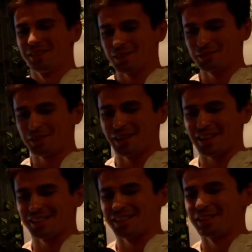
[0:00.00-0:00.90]
all of you
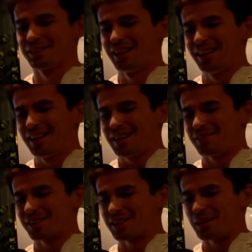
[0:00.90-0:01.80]
guys know,
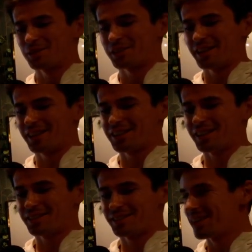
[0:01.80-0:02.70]
but how do I get that